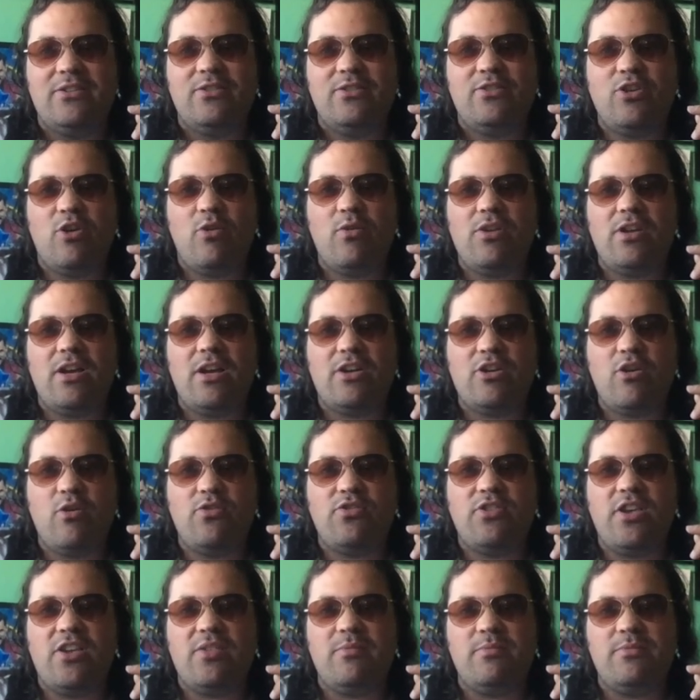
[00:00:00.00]
go
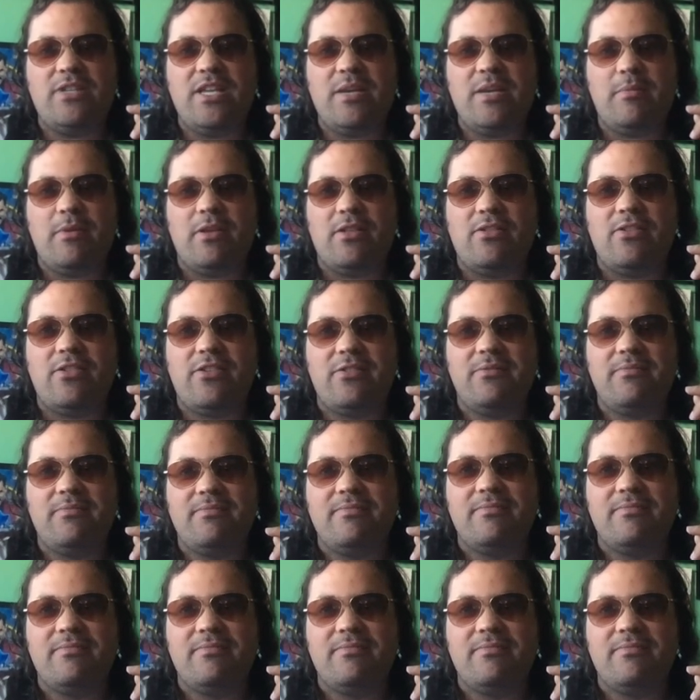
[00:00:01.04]
slay some demons.